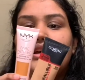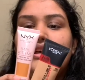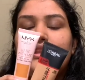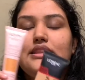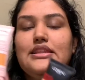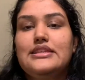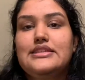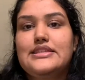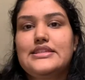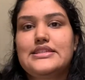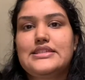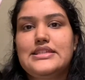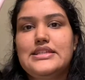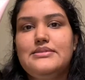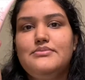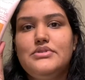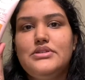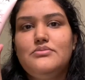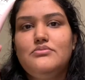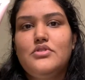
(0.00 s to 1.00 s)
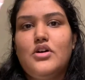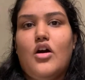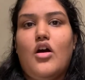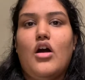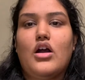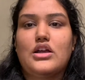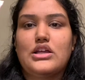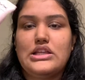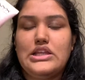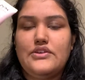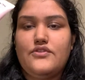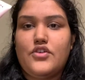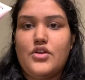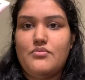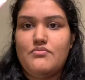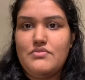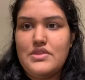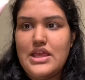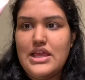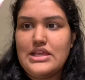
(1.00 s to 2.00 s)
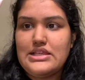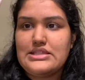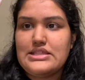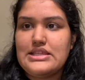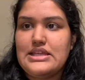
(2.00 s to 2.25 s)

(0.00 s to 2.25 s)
This is Cinnamon Mahogany from NYX.